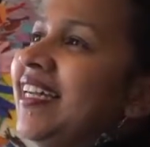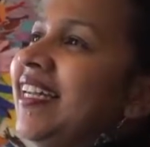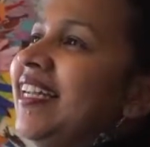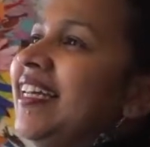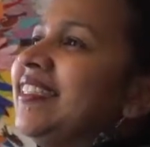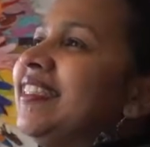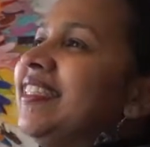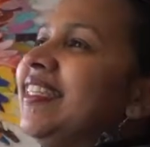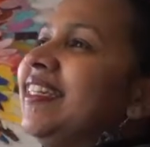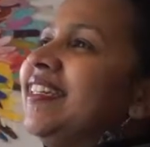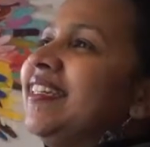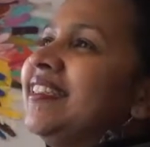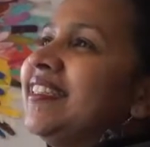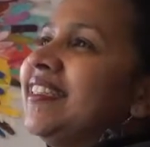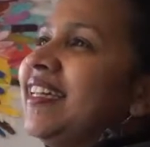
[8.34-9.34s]
Child Action
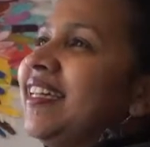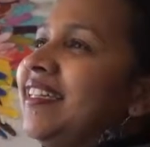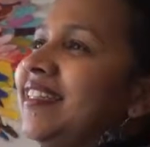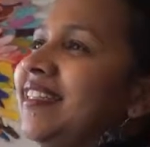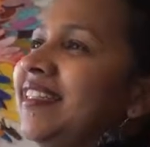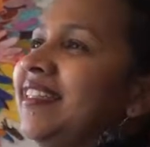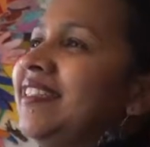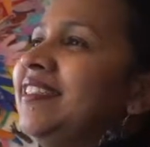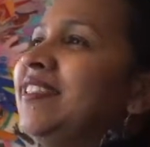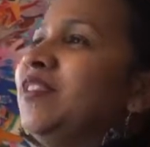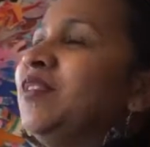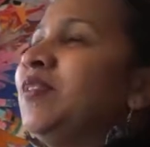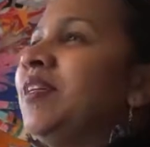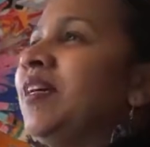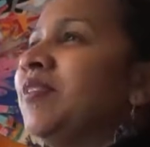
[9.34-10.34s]
Lanka started in
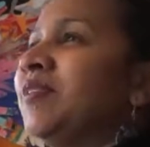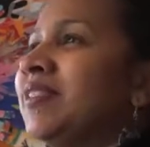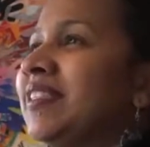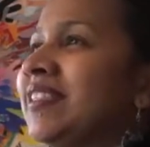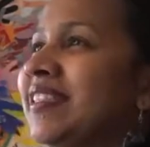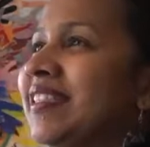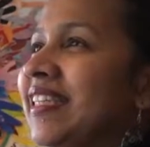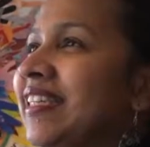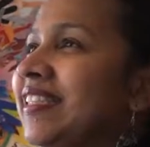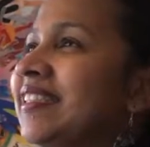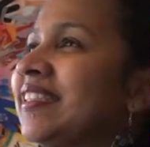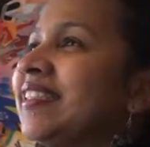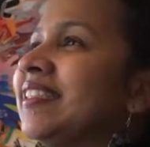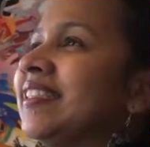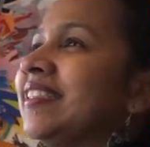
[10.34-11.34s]

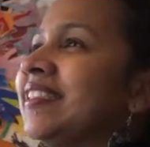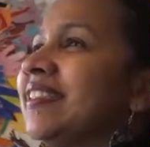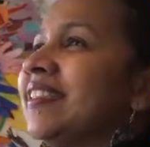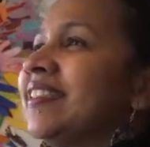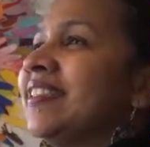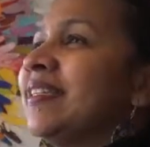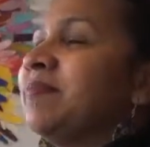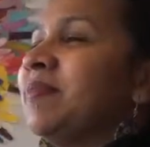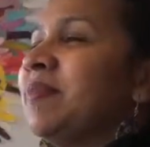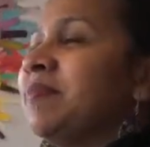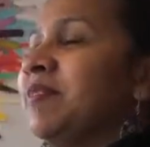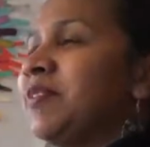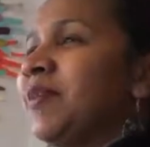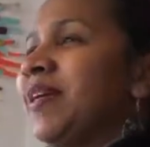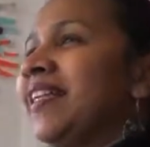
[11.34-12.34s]
2006,
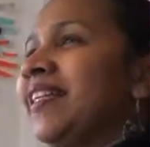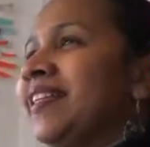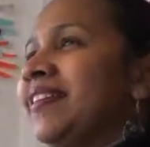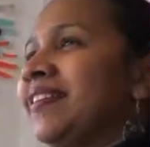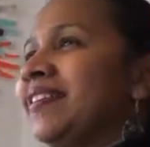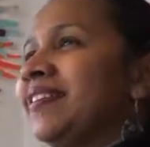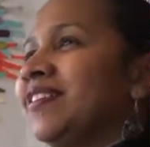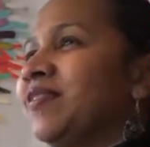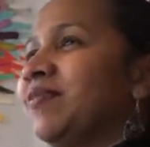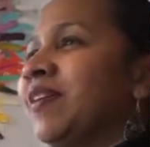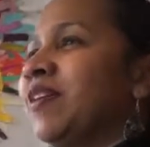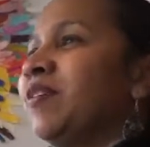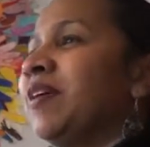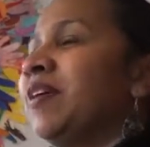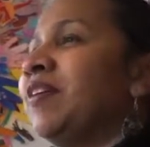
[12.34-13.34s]
September 23rd. So
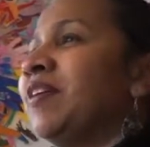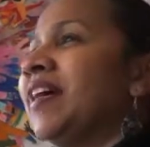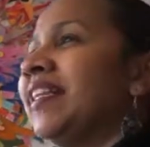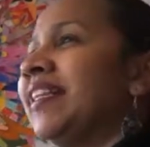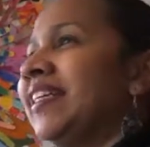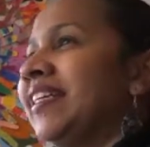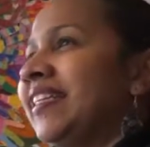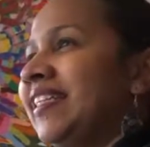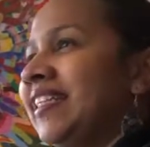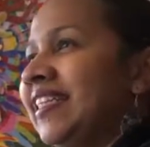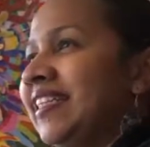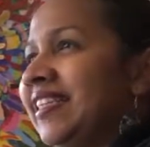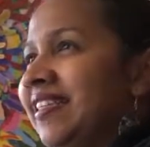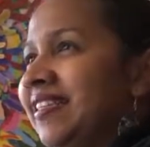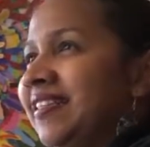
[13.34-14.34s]
we're going on our
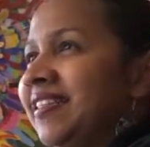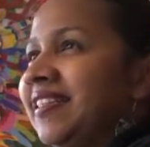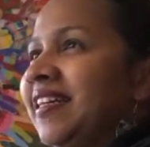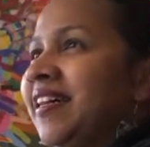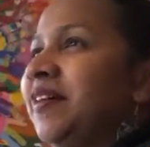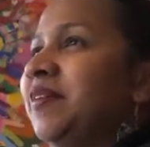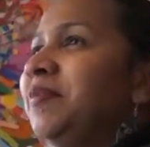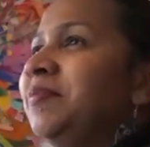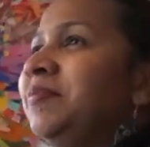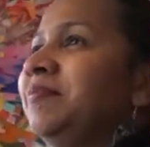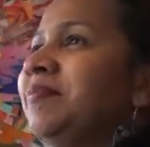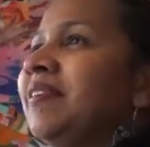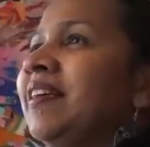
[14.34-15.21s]
13th year now.